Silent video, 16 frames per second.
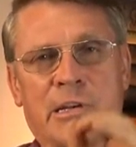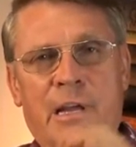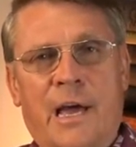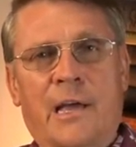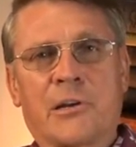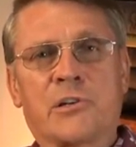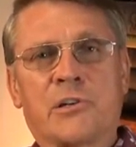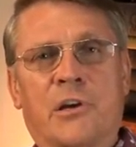
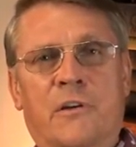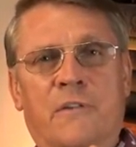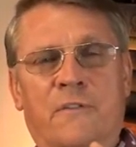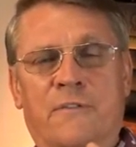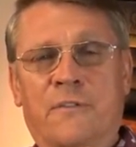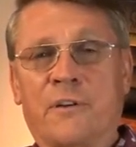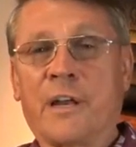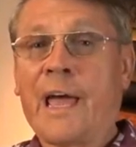not
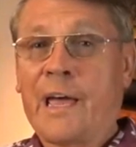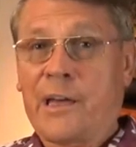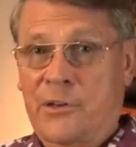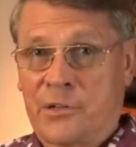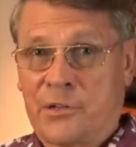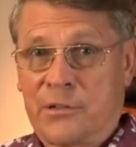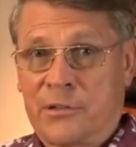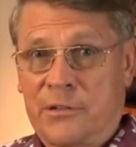
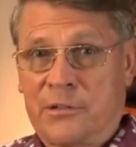flat.